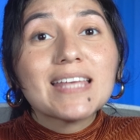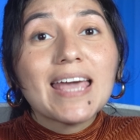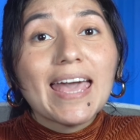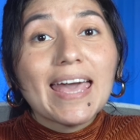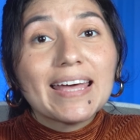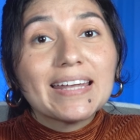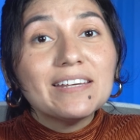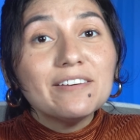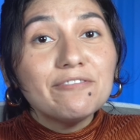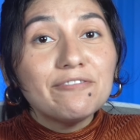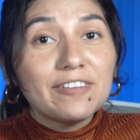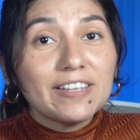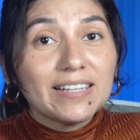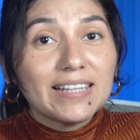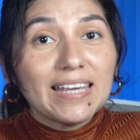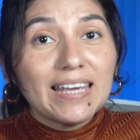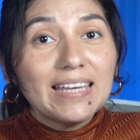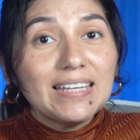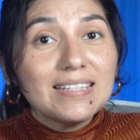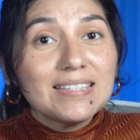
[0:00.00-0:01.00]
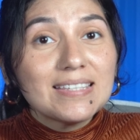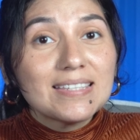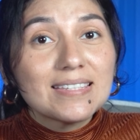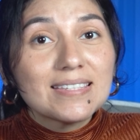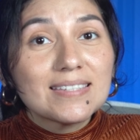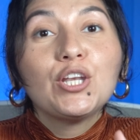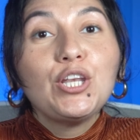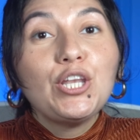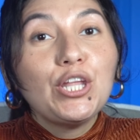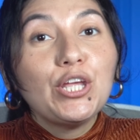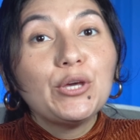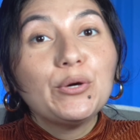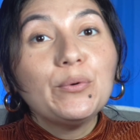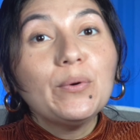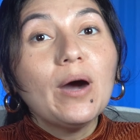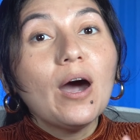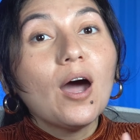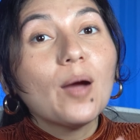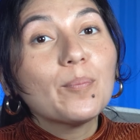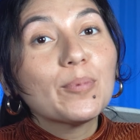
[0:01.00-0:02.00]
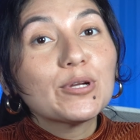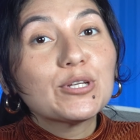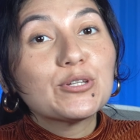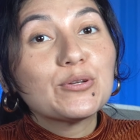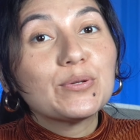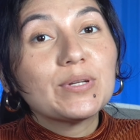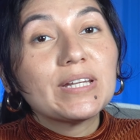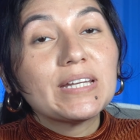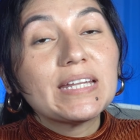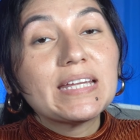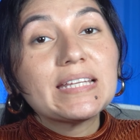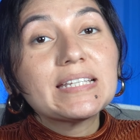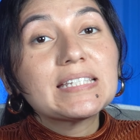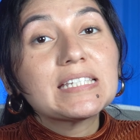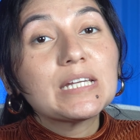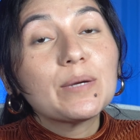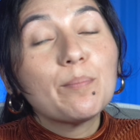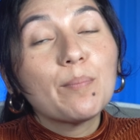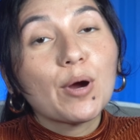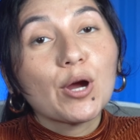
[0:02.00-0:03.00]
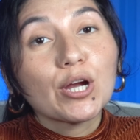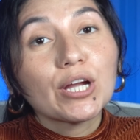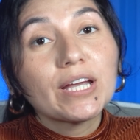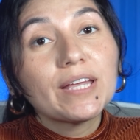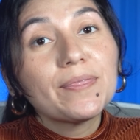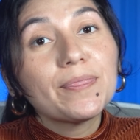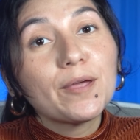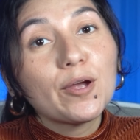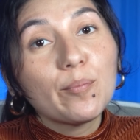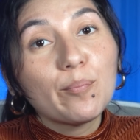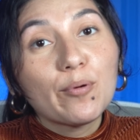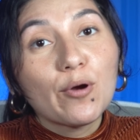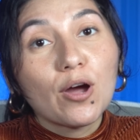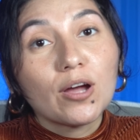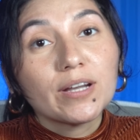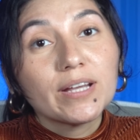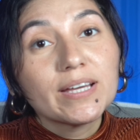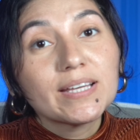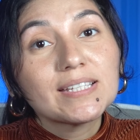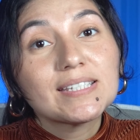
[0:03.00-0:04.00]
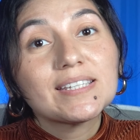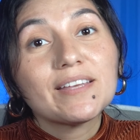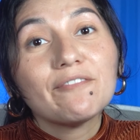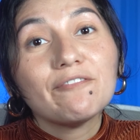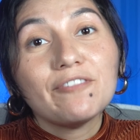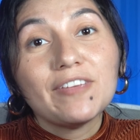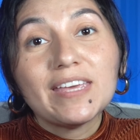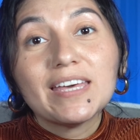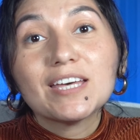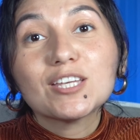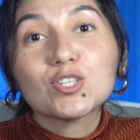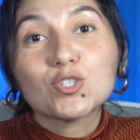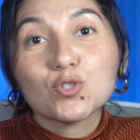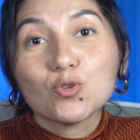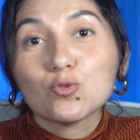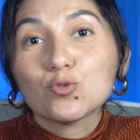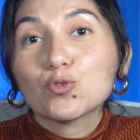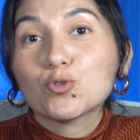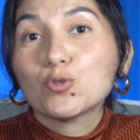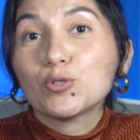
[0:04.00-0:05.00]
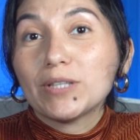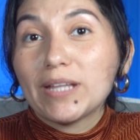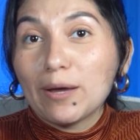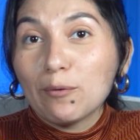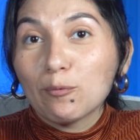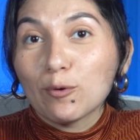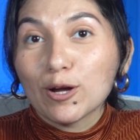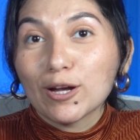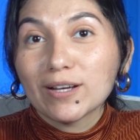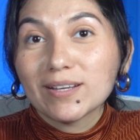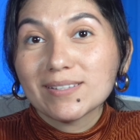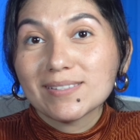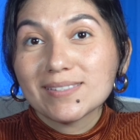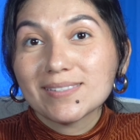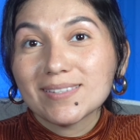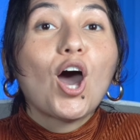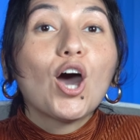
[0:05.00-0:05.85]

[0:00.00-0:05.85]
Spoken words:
and affiliates new opportunities to market their products via social networks.